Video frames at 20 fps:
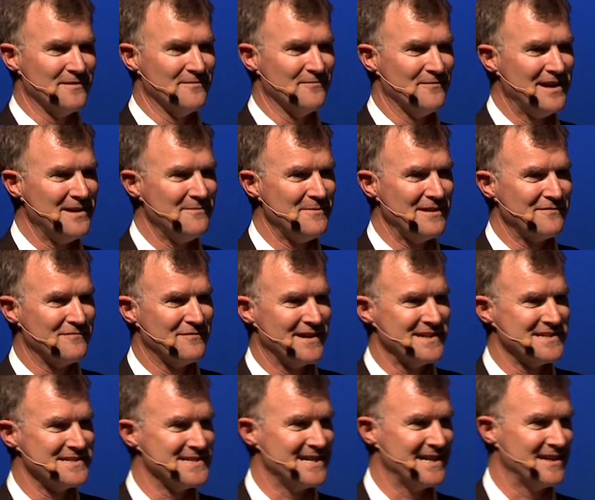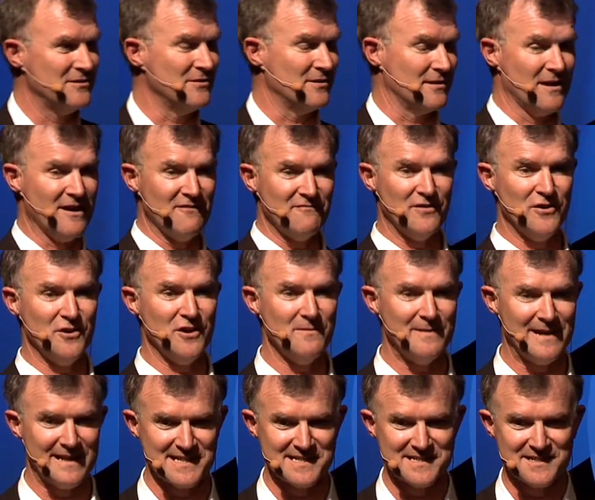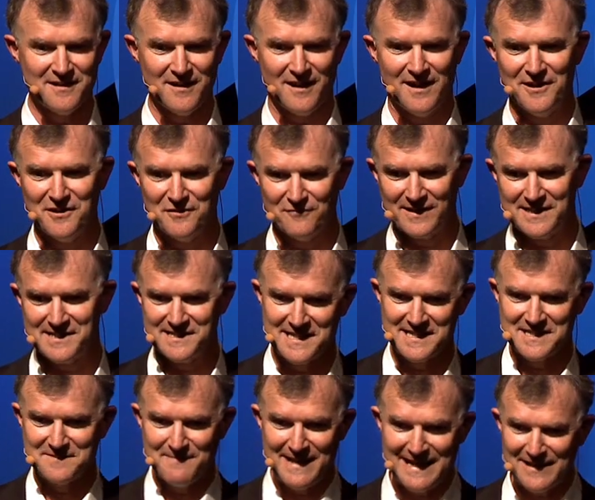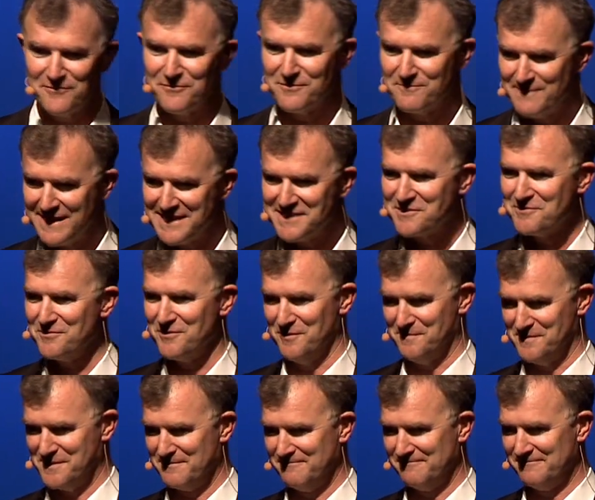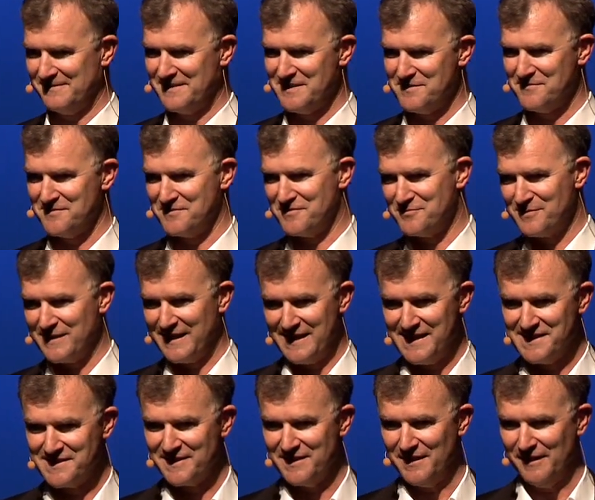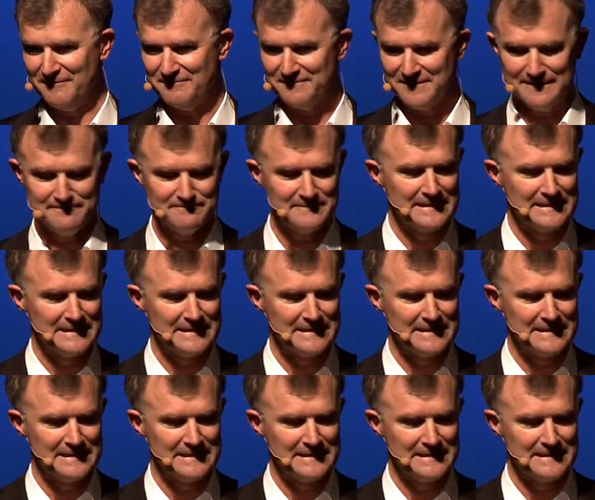And one of my friends said, look, I've heard about this guy who runs these men's groups. This was 20 years ago, right?